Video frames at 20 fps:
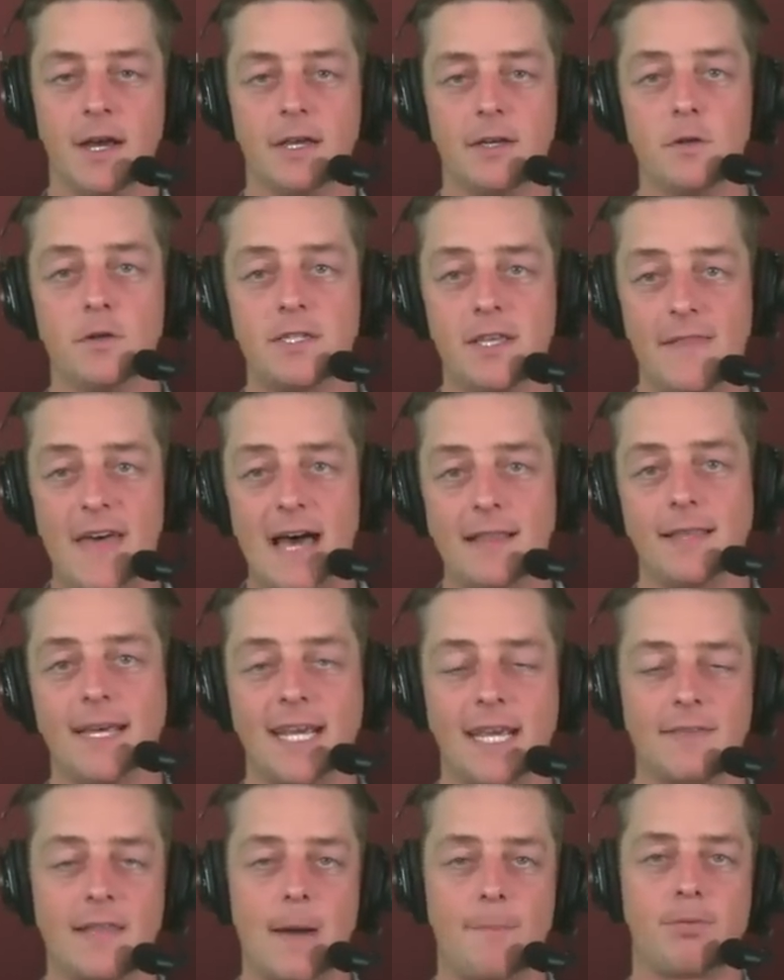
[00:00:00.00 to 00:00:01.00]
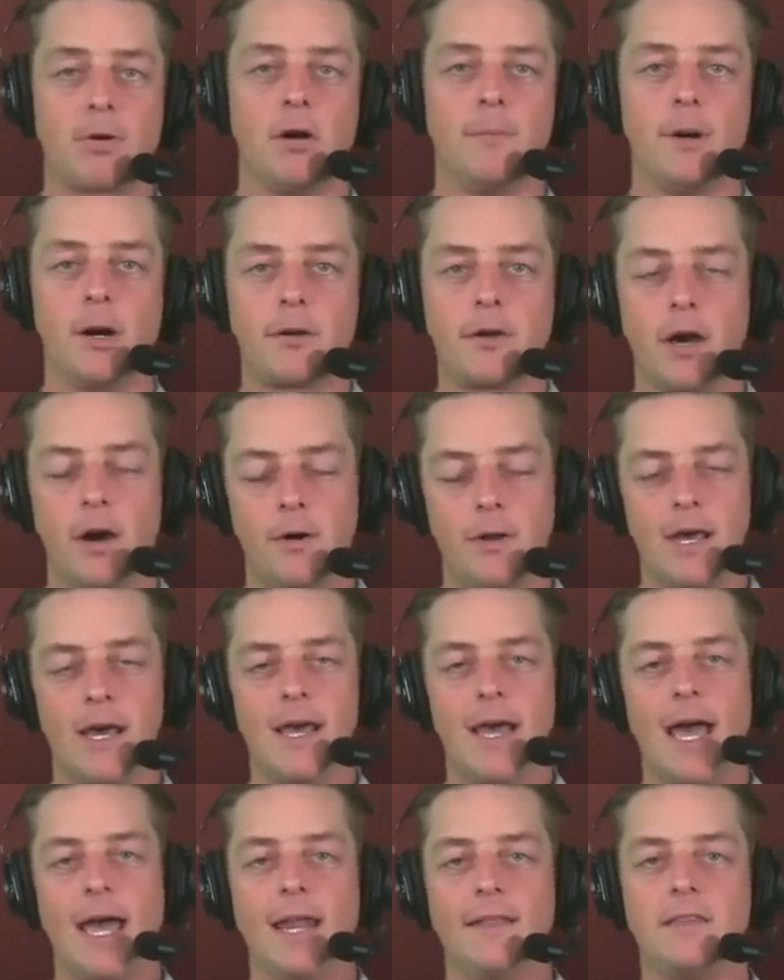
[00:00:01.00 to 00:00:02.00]
using that link in that promo code,
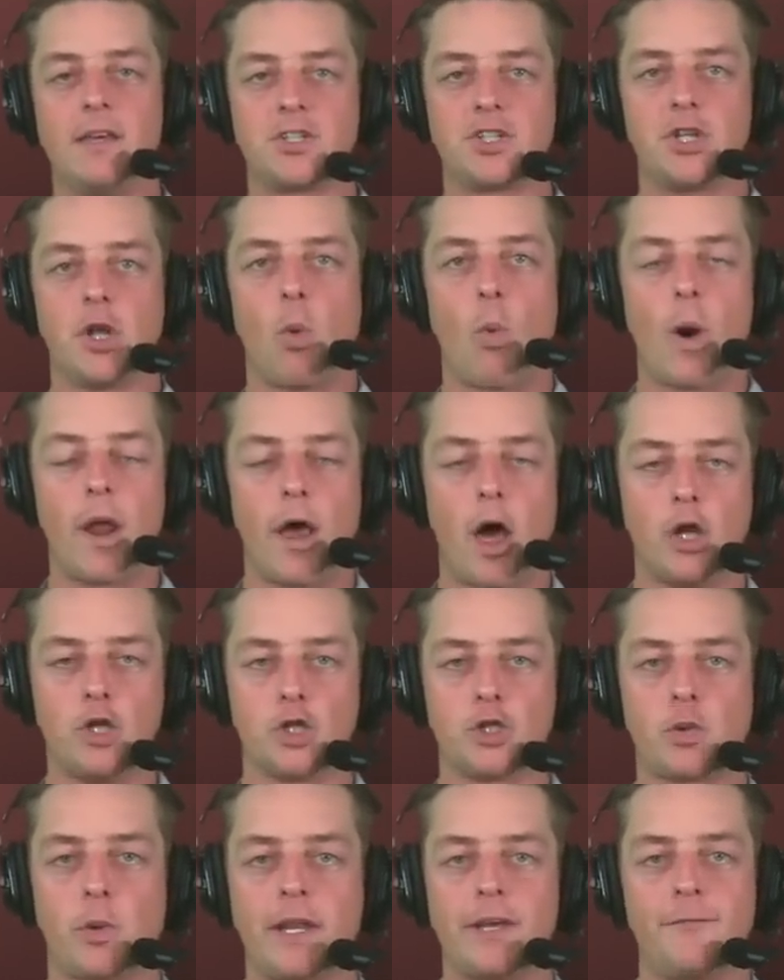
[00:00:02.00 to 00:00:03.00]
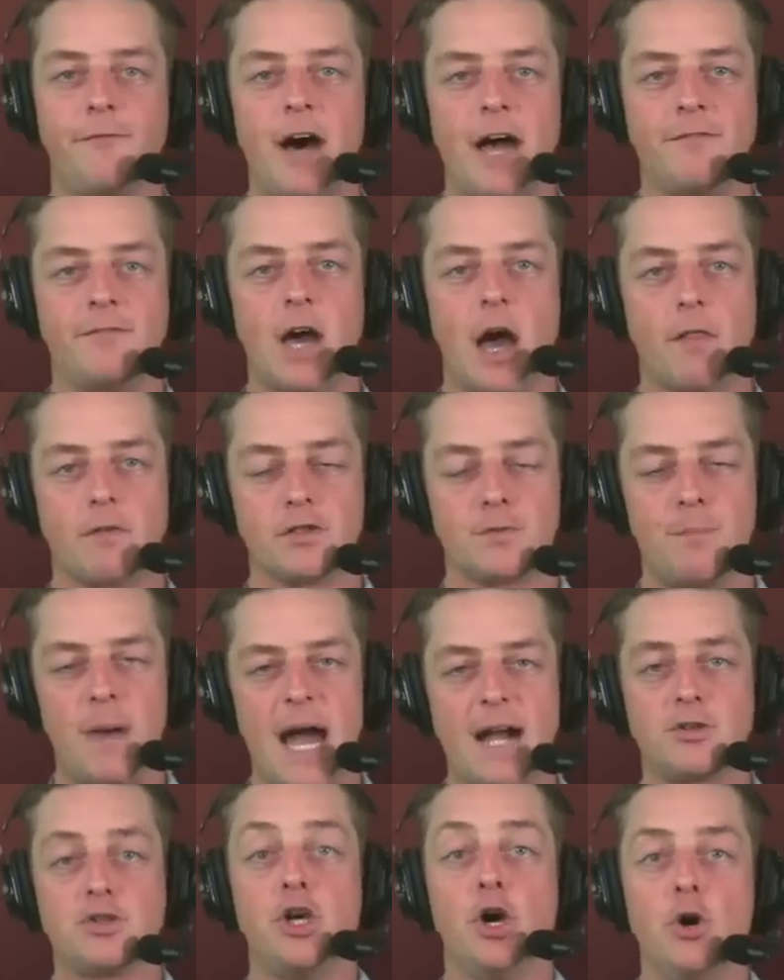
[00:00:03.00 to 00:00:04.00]
an additional $125
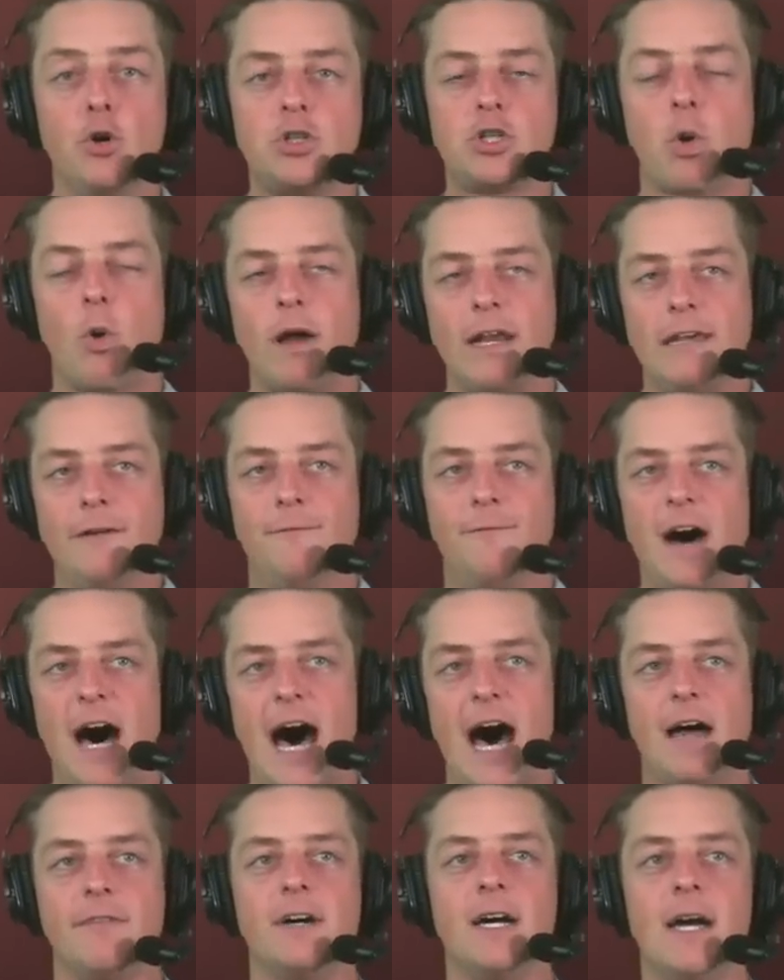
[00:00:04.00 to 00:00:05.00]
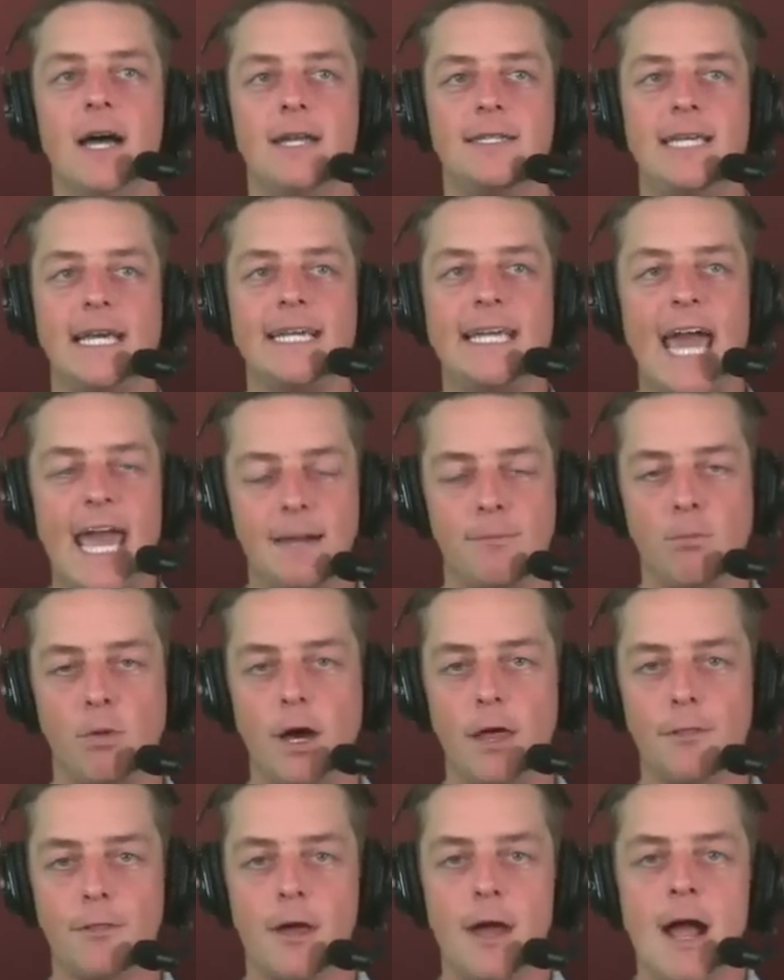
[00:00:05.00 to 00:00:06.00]
back, $225 to game
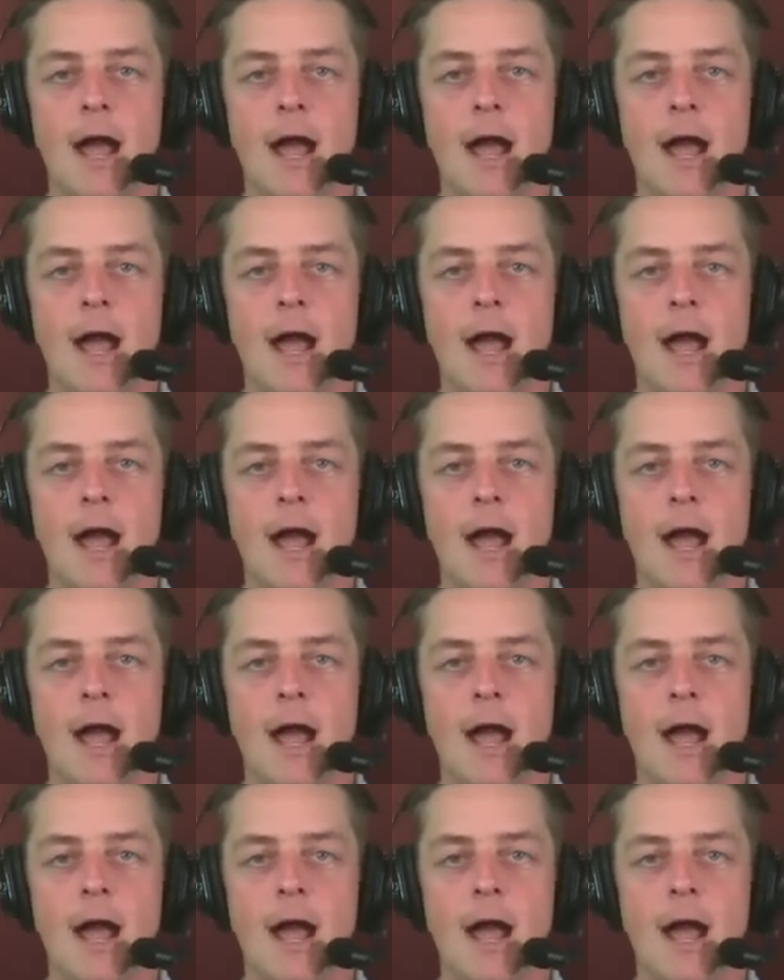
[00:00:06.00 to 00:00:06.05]
with.